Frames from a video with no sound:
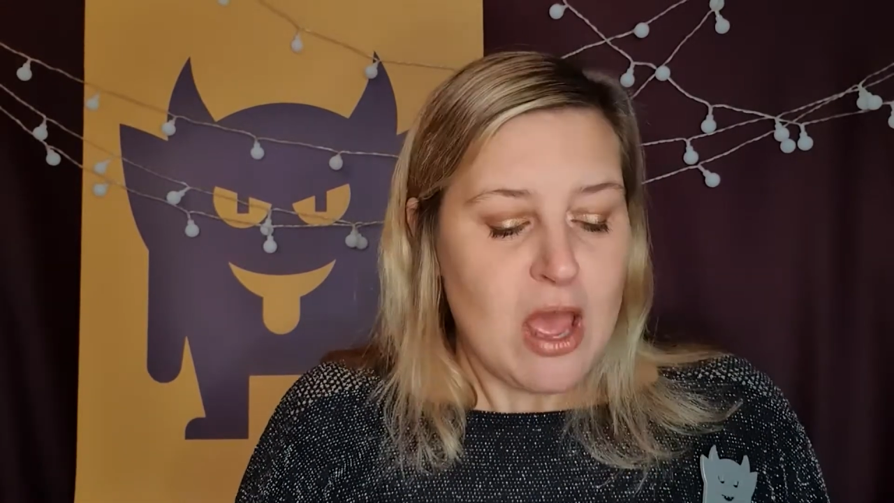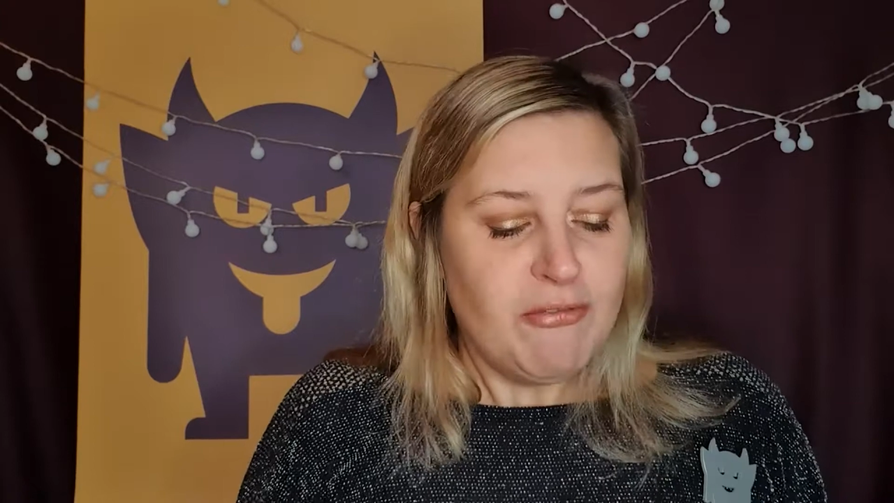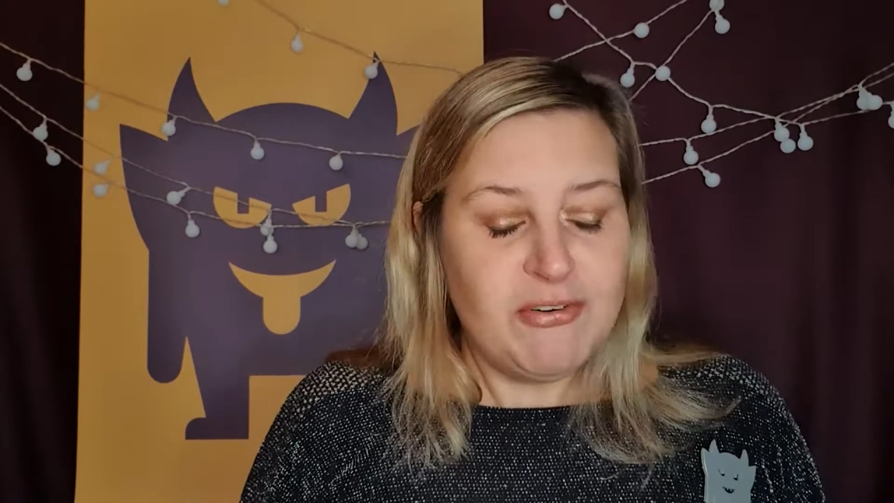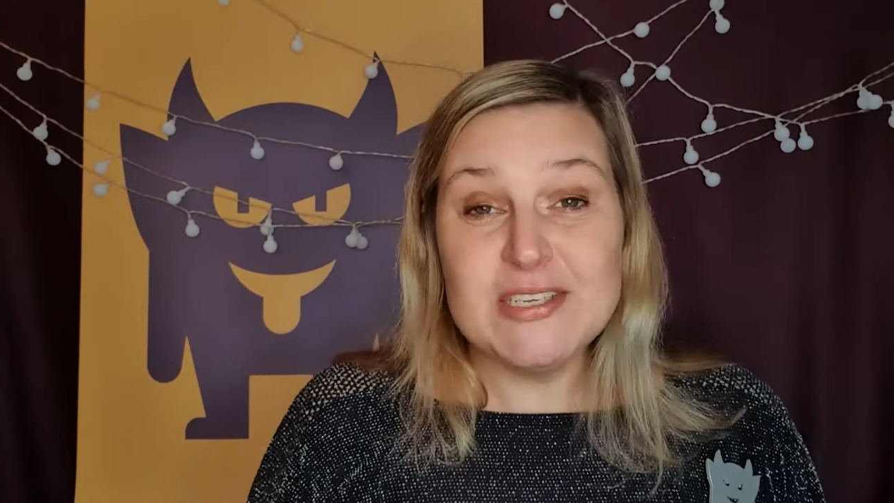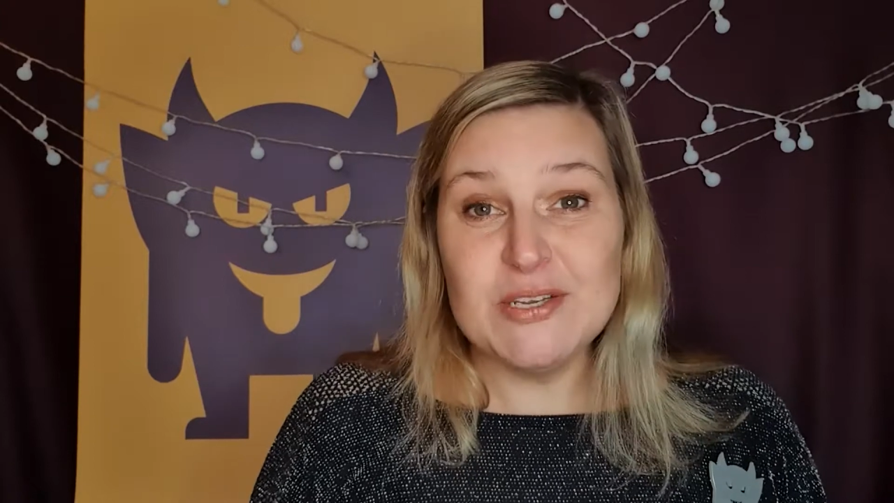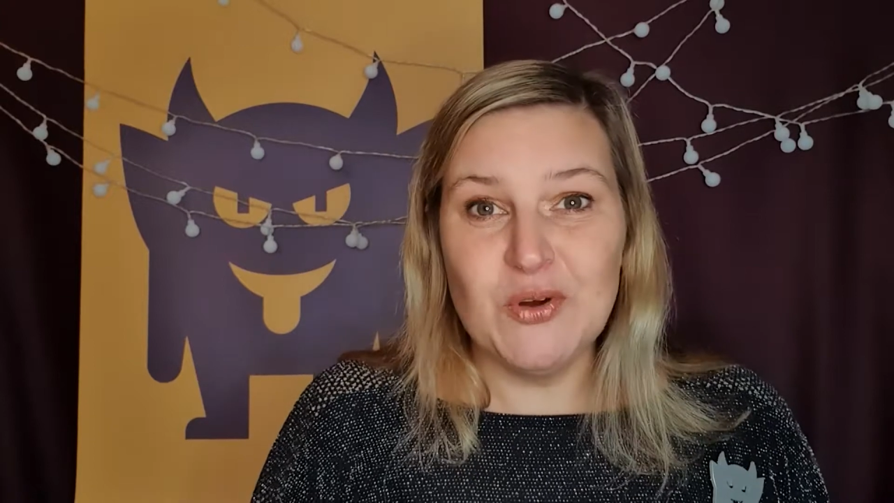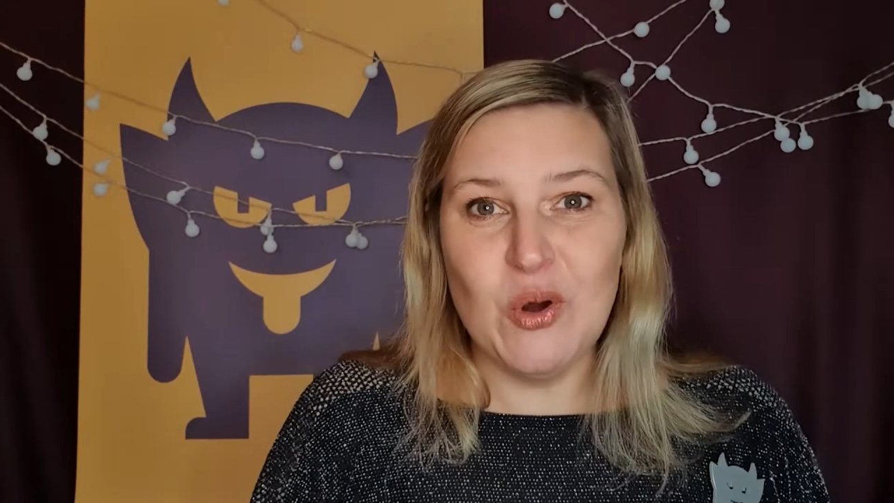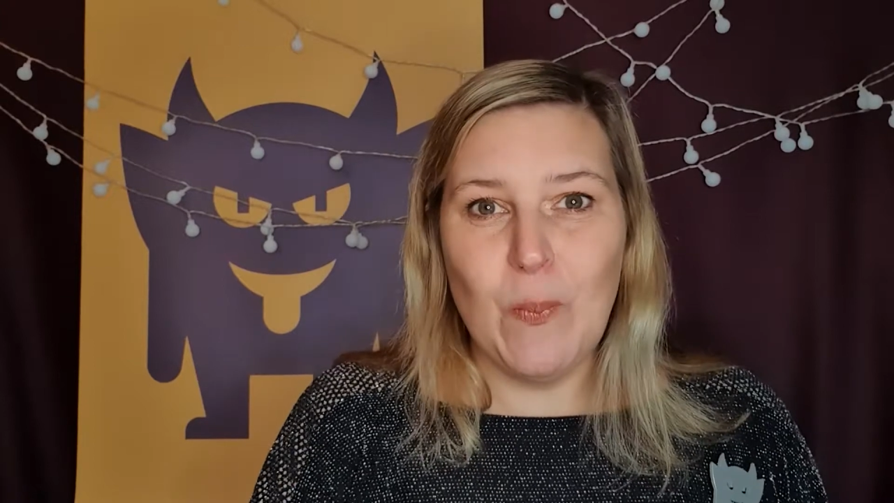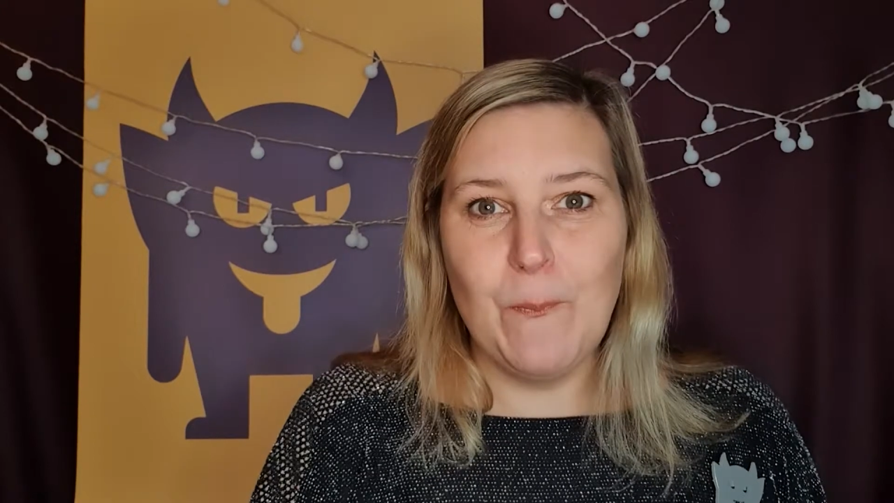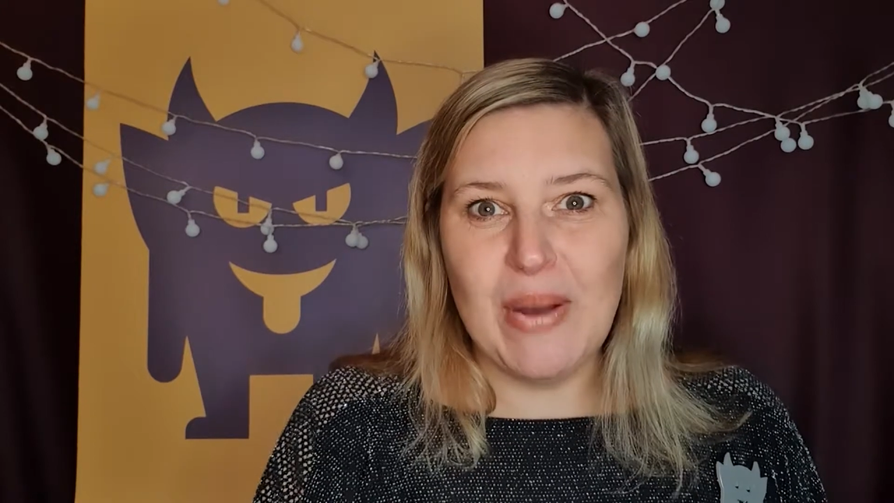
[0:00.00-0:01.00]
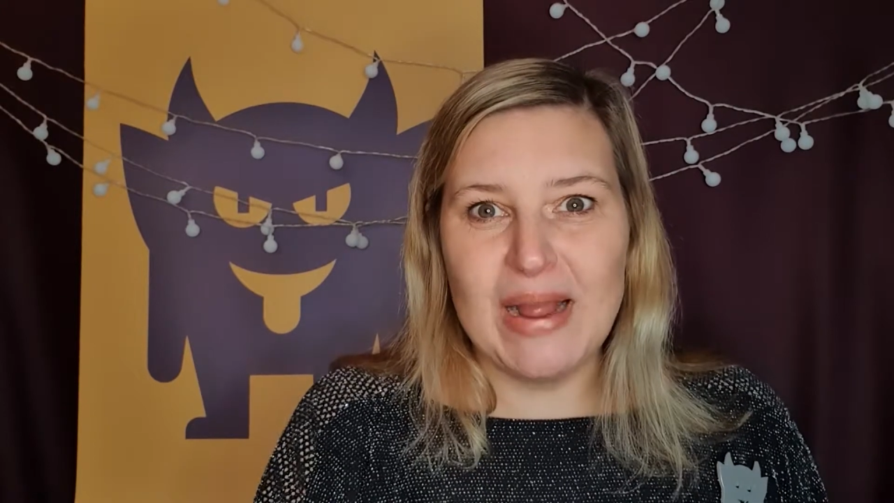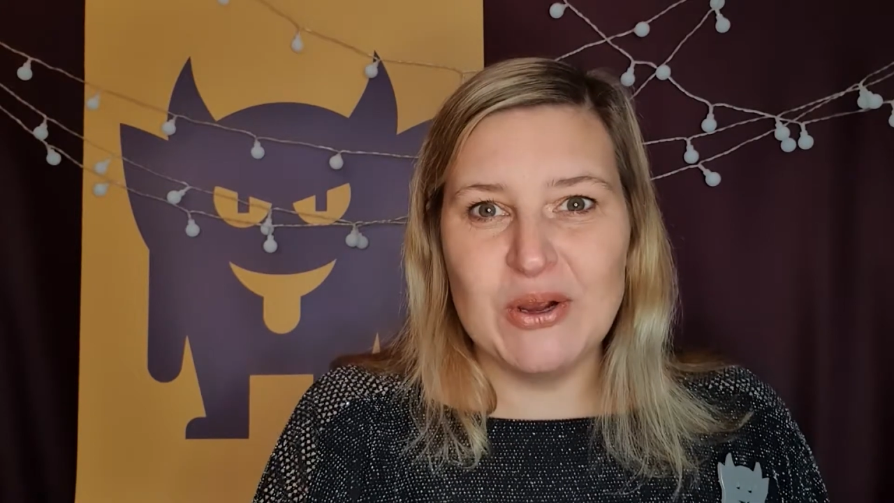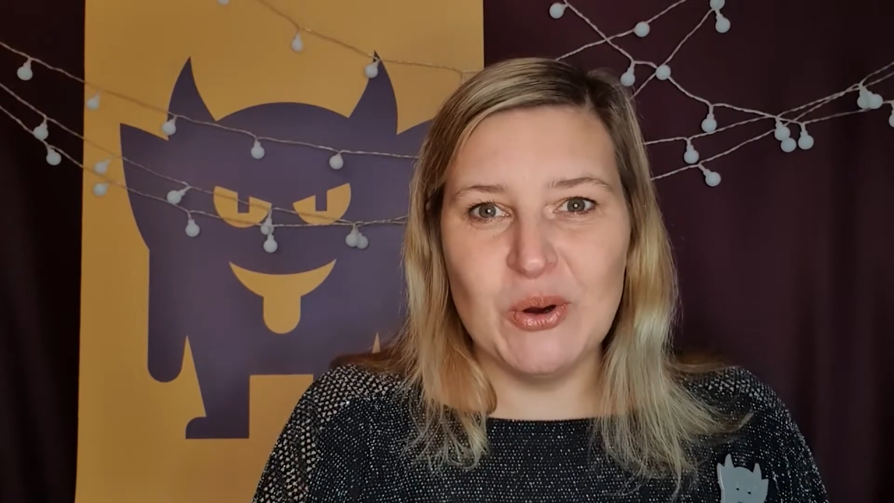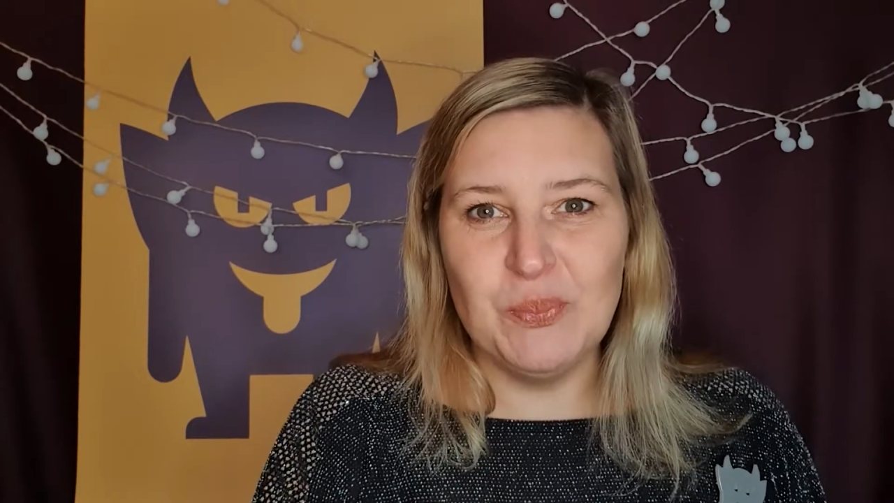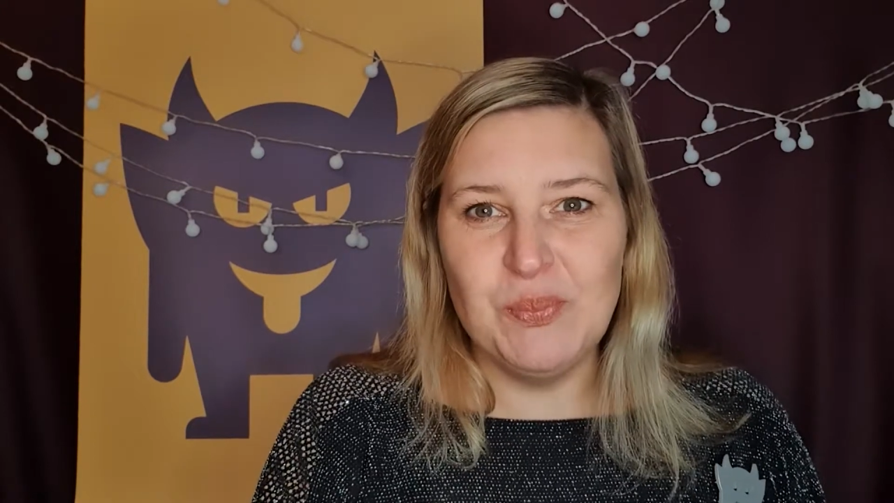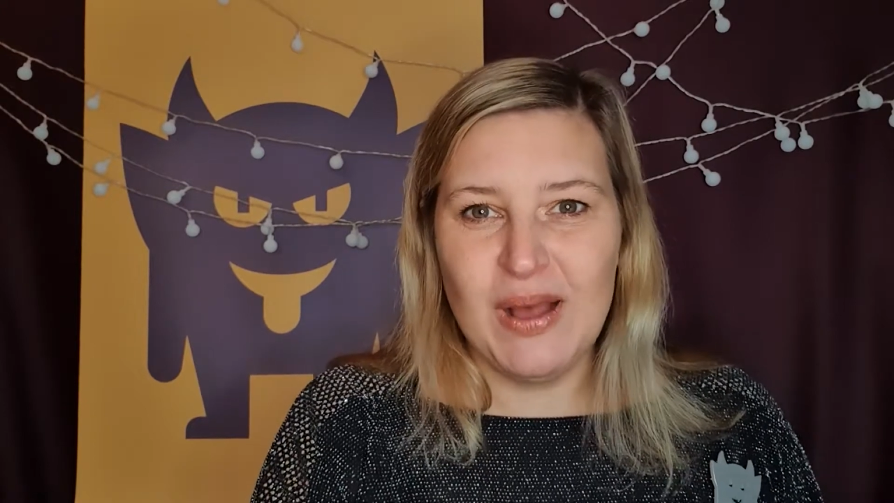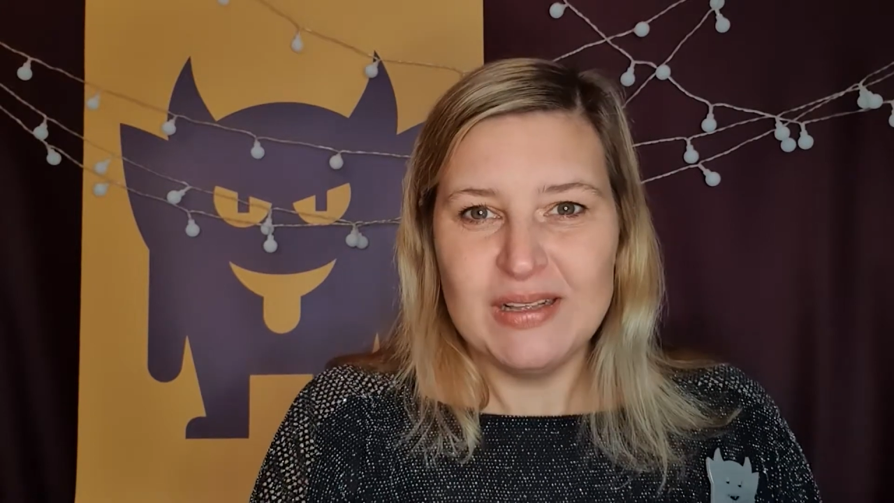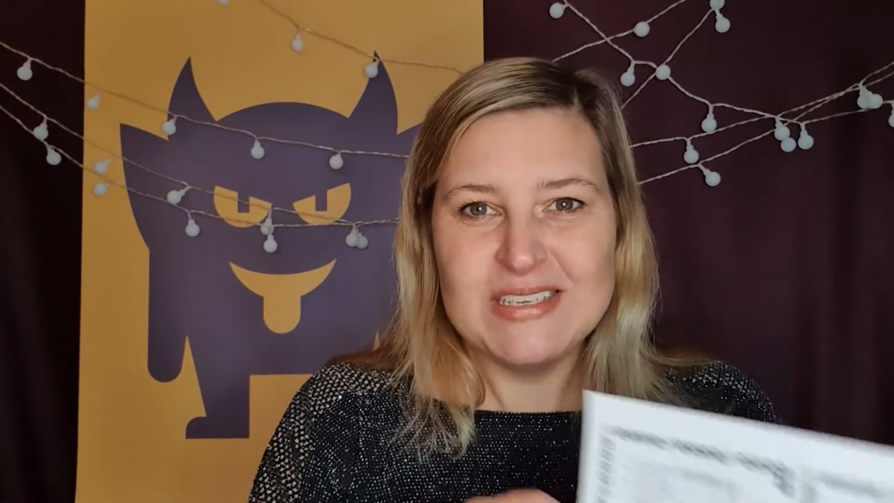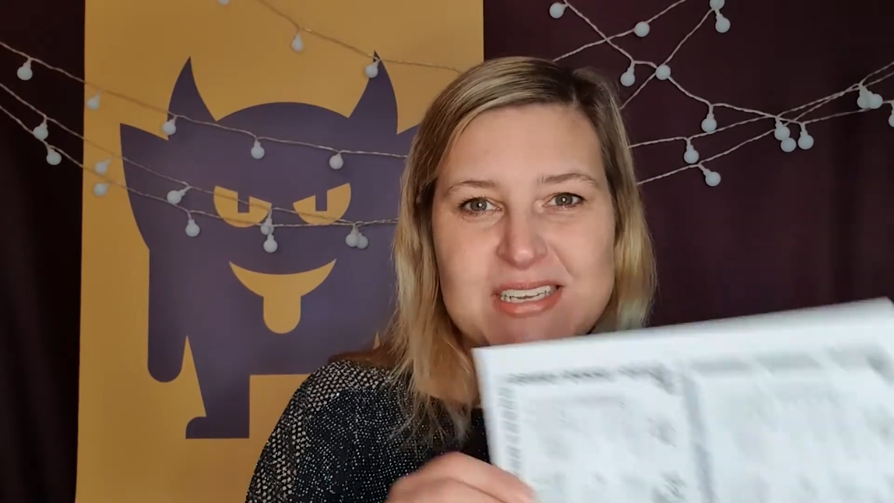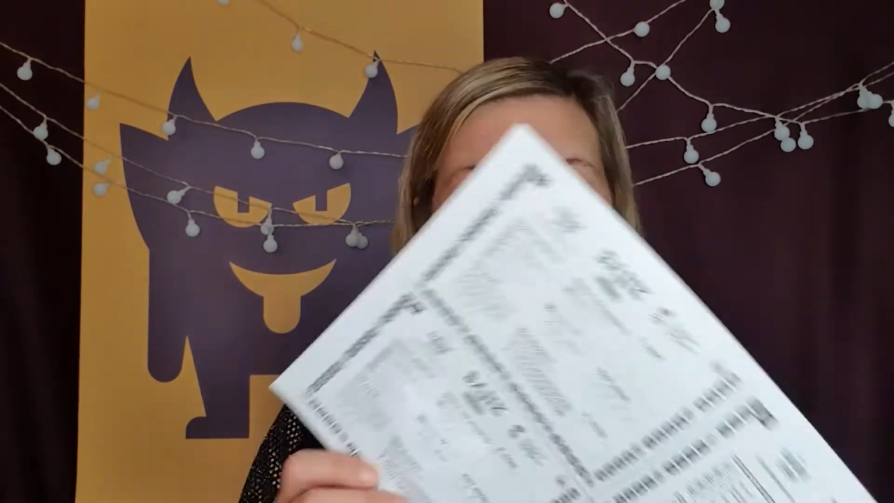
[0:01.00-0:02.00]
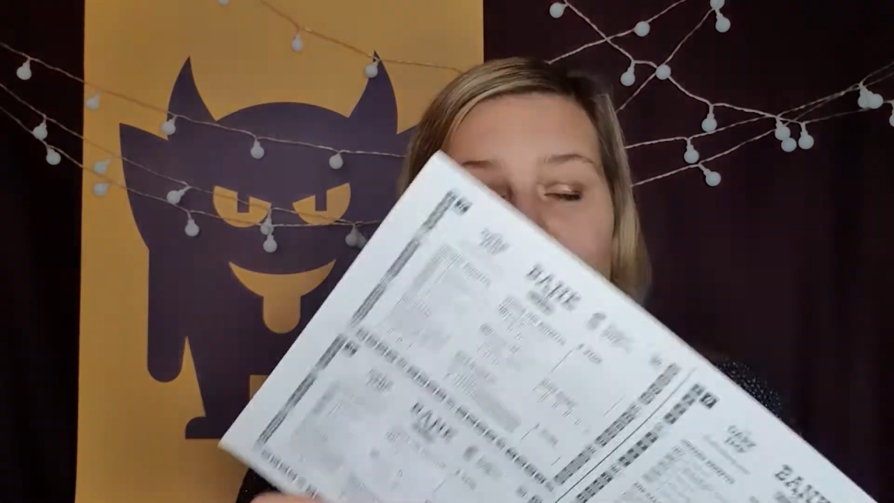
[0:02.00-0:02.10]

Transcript: First of all, Bank or Bust.